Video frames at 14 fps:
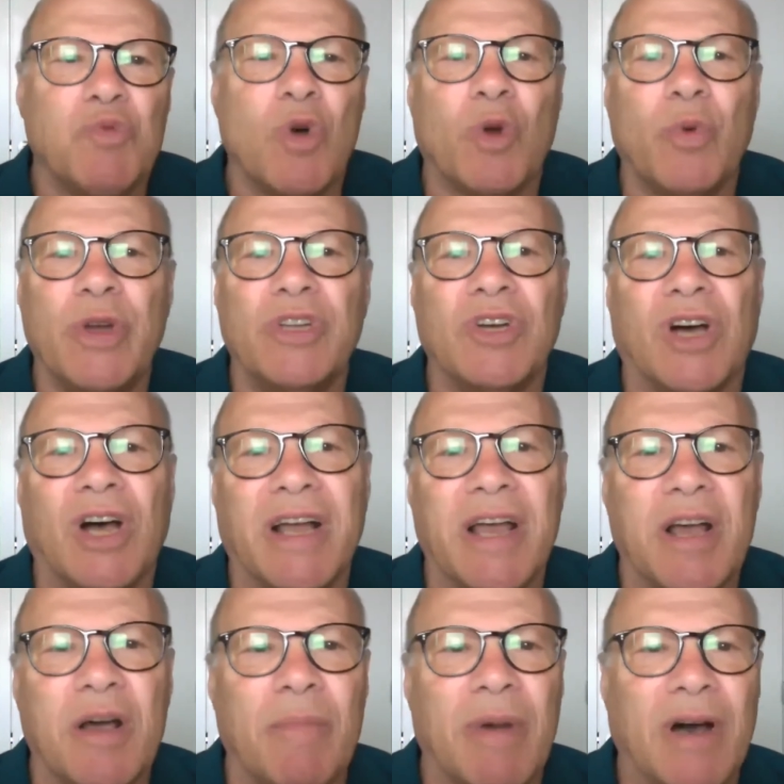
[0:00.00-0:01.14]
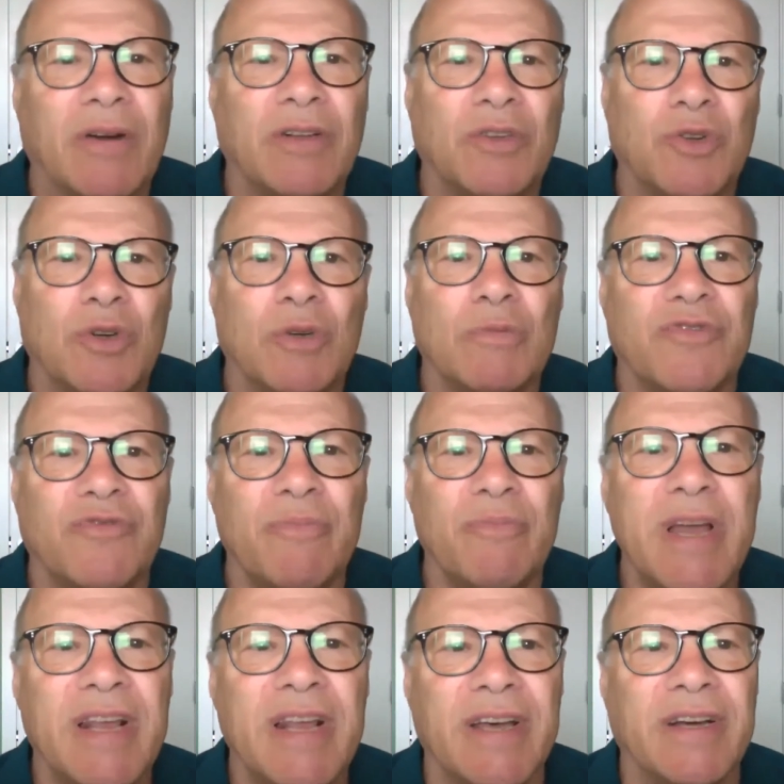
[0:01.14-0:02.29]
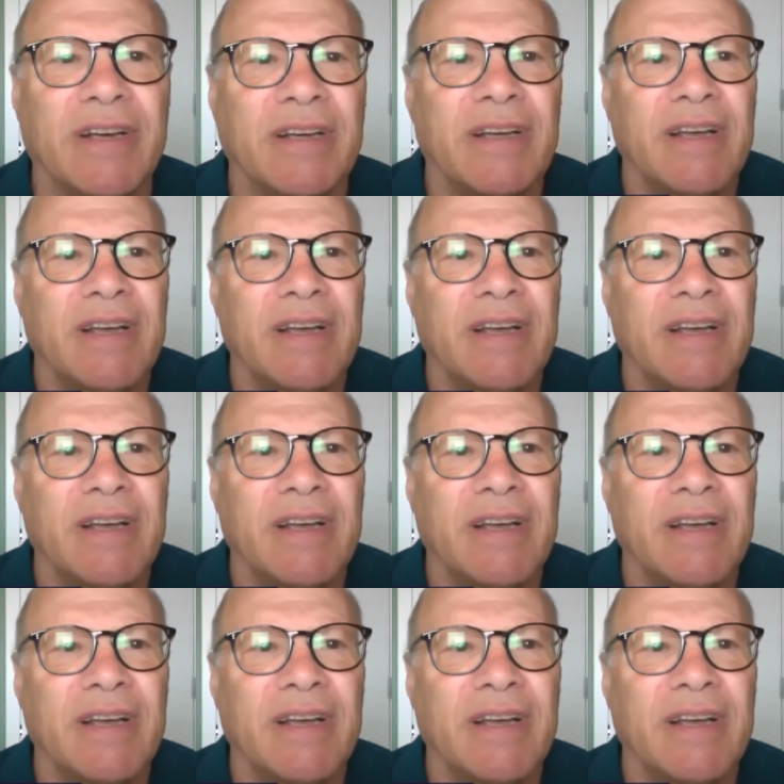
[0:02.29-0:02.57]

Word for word: what are we talking about in terms of media?